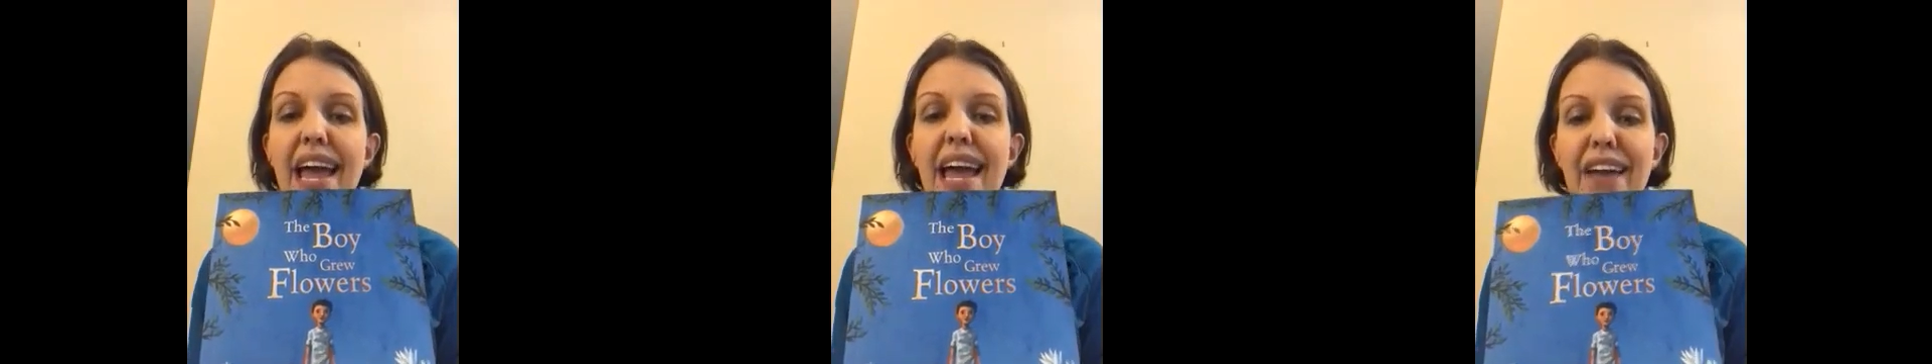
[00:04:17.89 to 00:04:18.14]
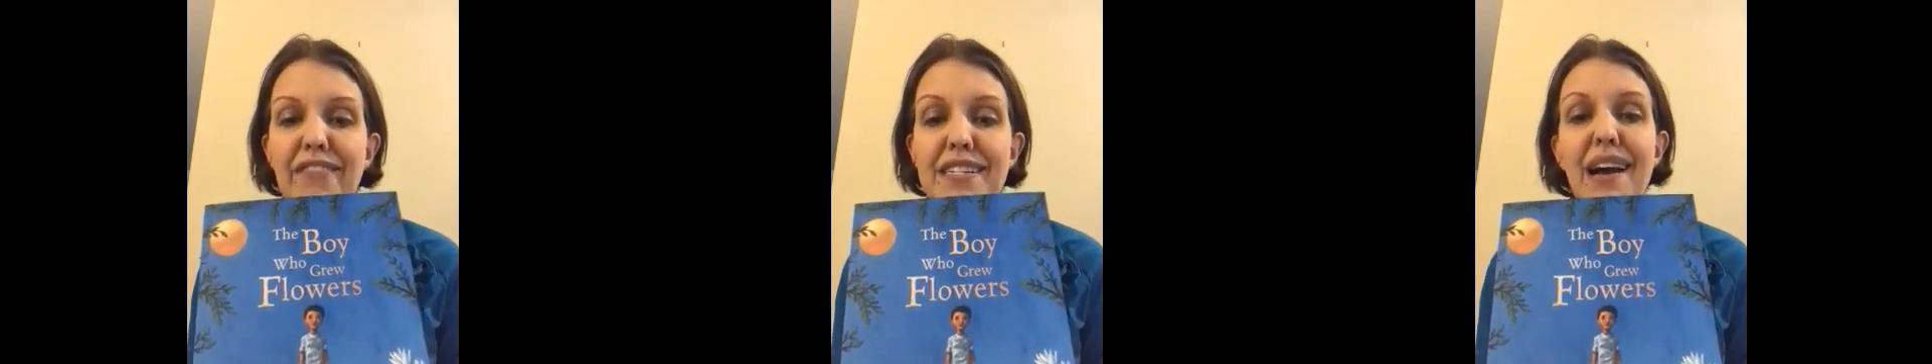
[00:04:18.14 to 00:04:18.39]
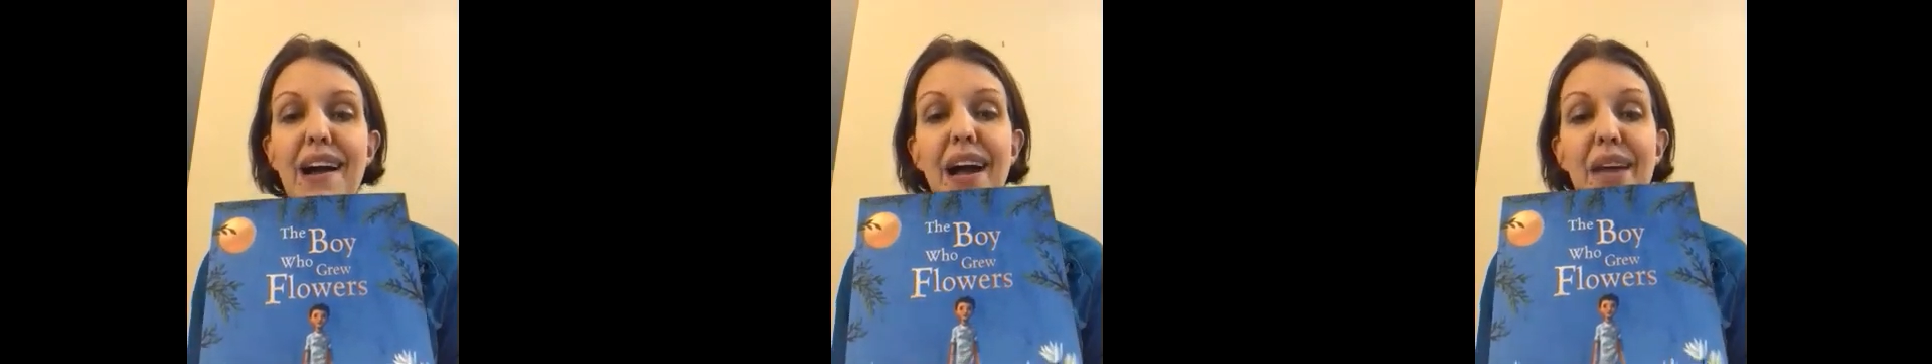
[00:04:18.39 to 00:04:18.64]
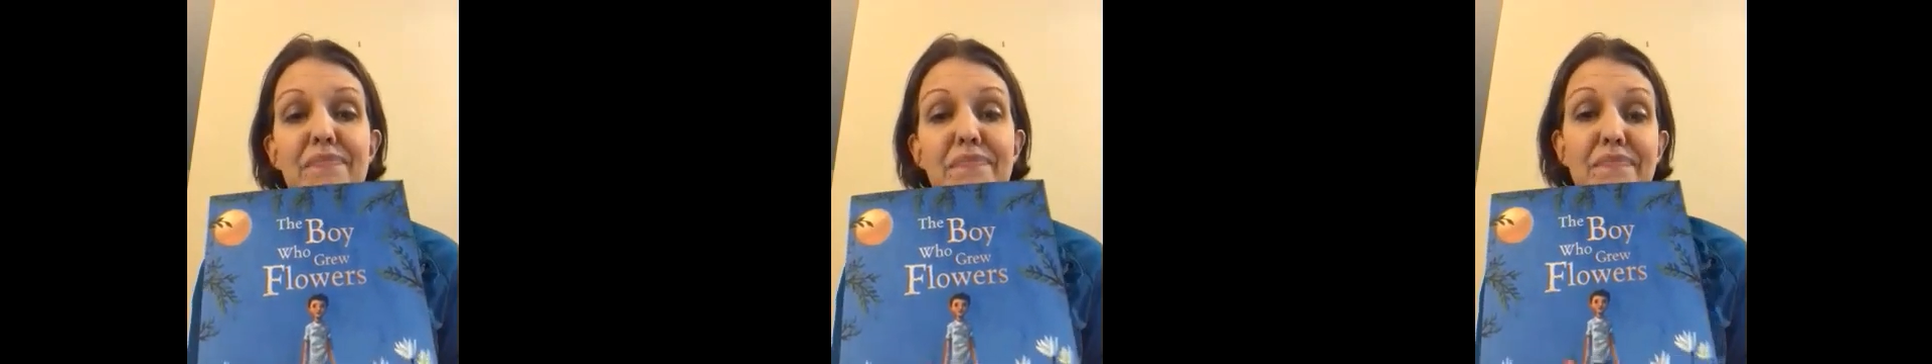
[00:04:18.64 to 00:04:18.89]
every
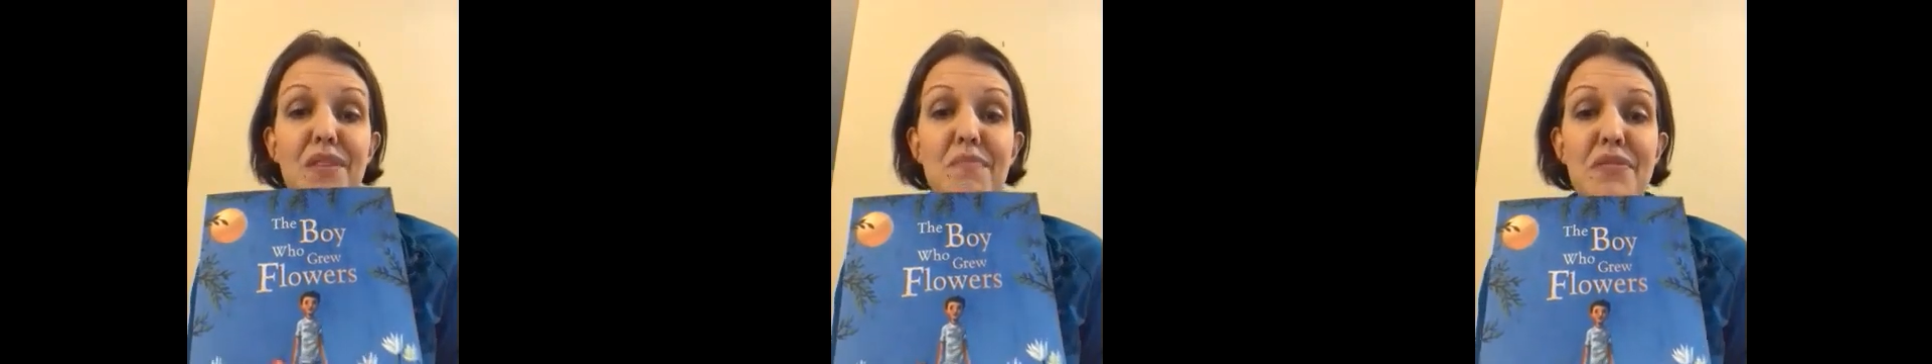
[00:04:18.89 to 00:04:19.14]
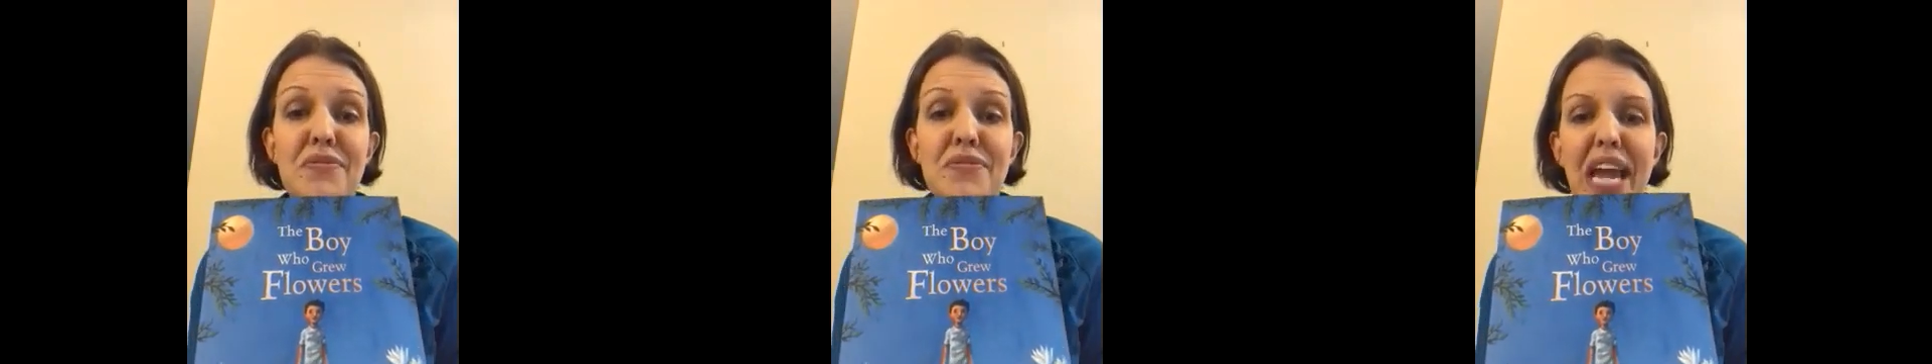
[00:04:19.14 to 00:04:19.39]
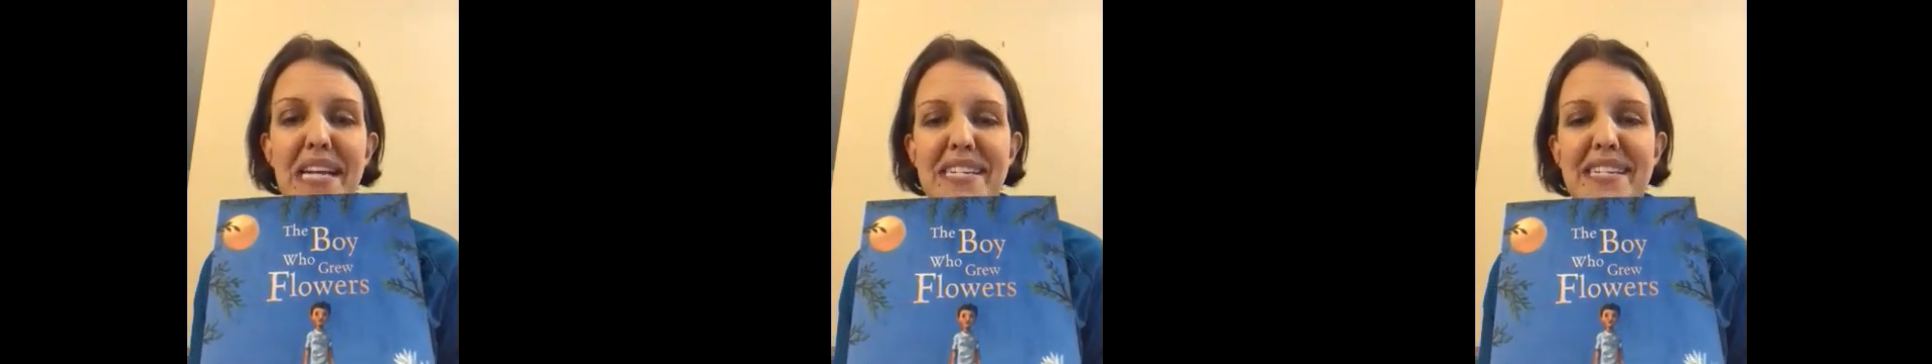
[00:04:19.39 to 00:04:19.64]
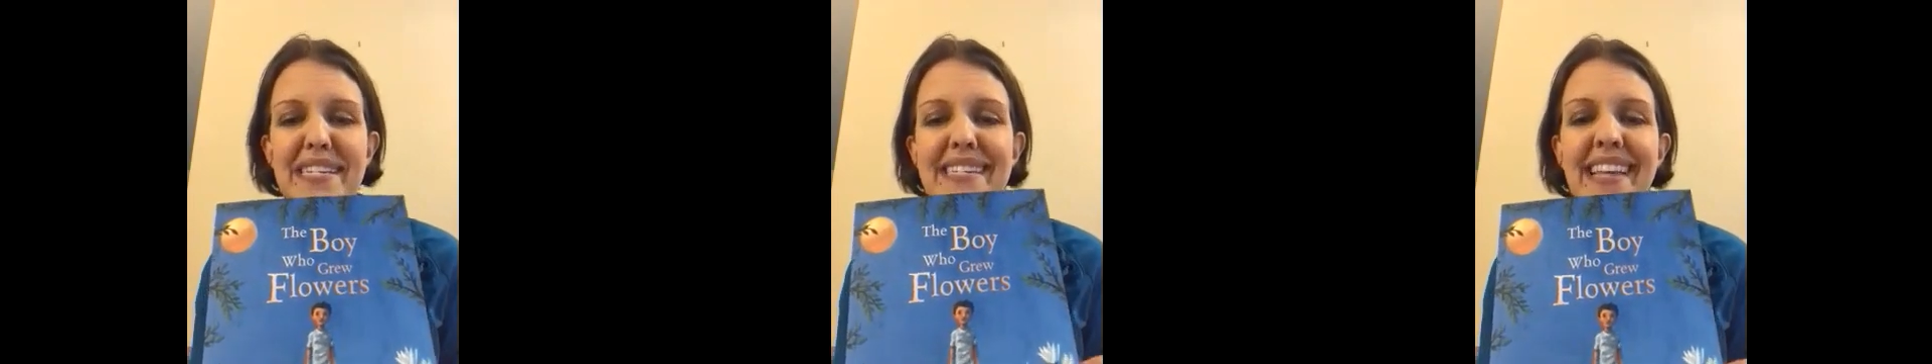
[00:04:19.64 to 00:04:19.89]
time the moon
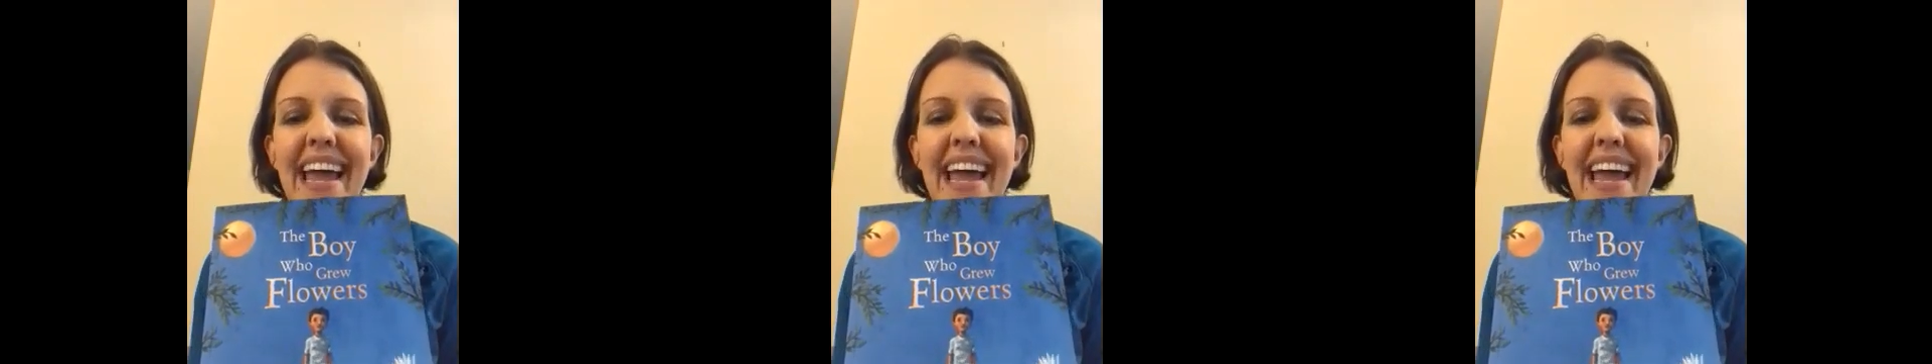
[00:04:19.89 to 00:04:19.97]
changes.